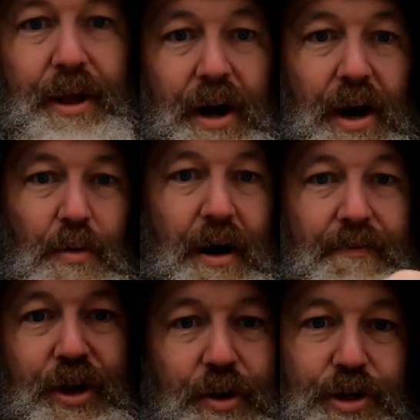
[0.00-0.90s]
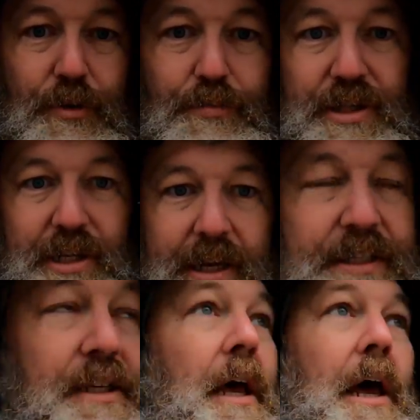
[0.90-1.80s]
there, wherever YouTube puts
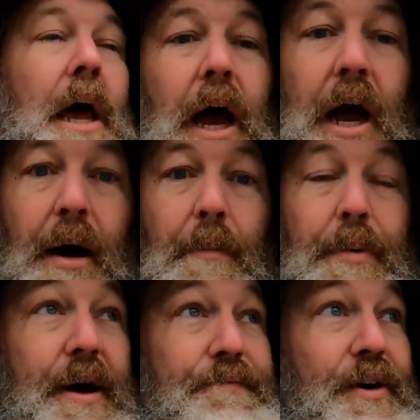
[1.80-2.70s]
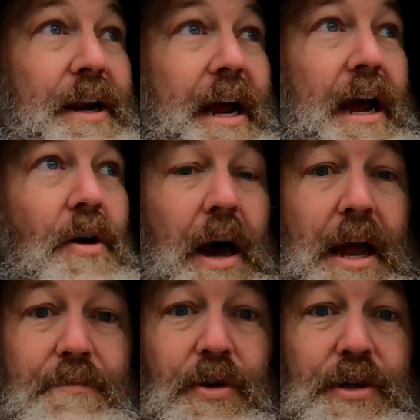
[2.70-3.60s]
links. Um, but for now,
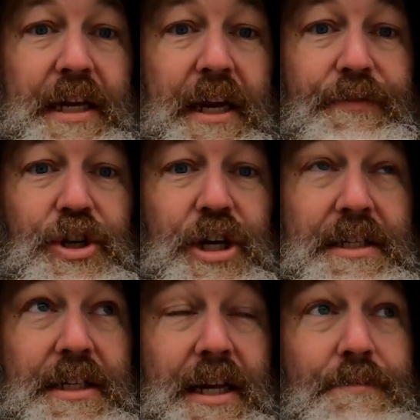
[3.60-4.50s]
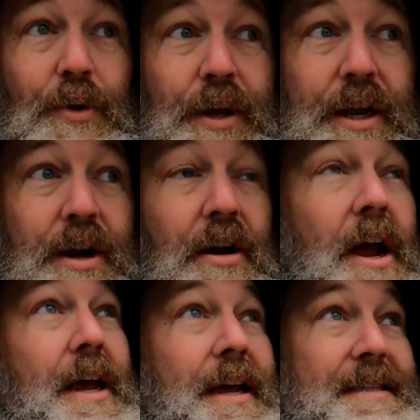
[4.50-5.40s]
I am gonna take a few shots of Deadpool here
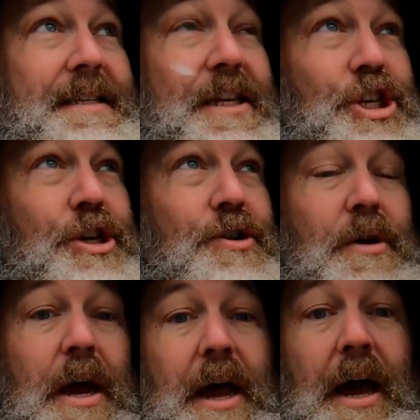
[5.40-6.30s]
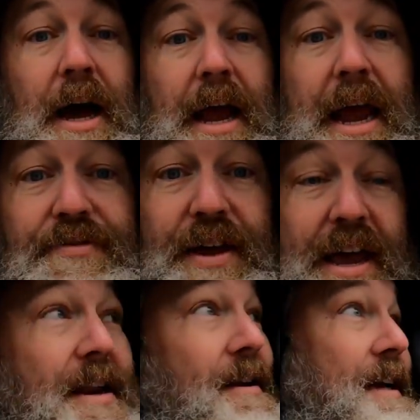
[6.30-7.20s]
in situ uh, and
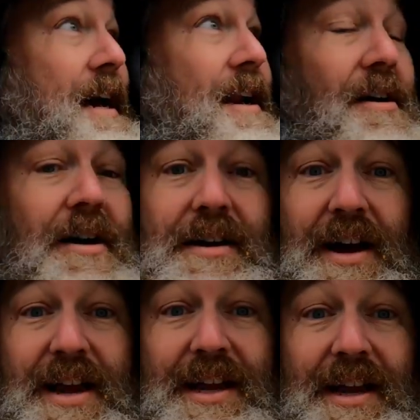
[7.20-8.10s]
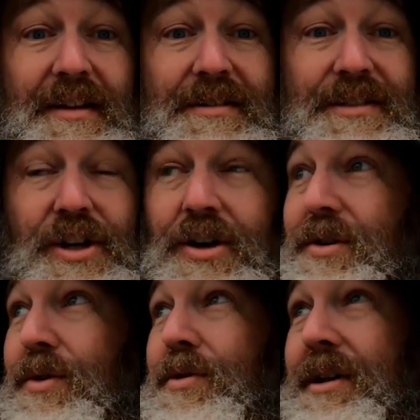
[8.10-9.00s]
then get on hiking.
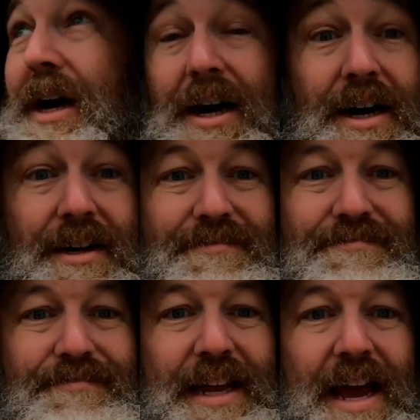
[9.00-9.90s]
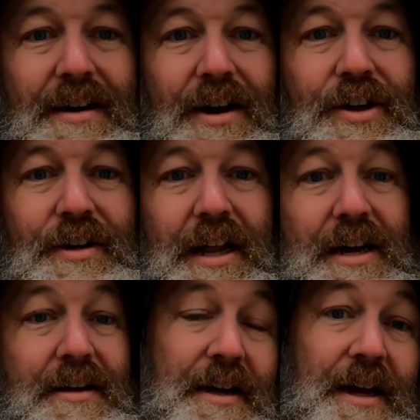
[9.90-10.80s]
So uh, yeah, I'll
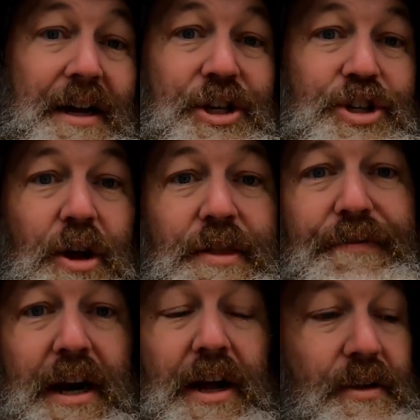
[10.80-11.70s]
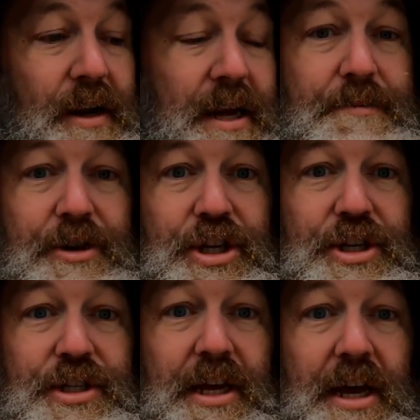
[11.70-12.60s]
uh, show you the final uh,
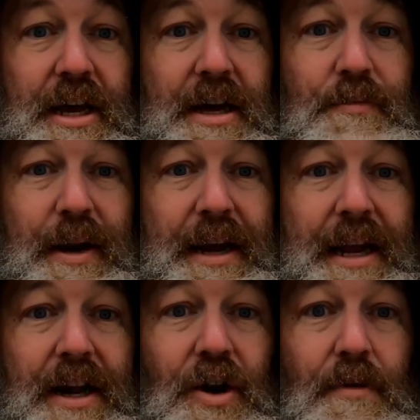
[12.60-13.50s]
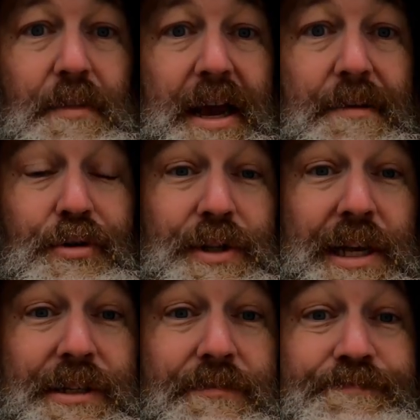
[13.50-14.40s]
images uh, when I get home and
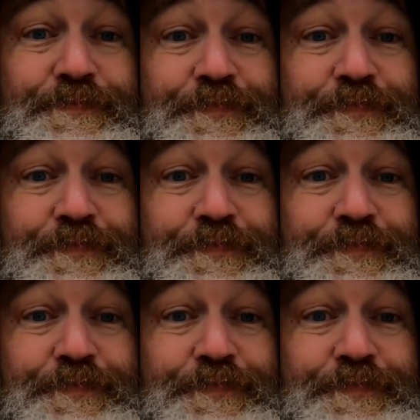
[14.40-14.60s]
process them.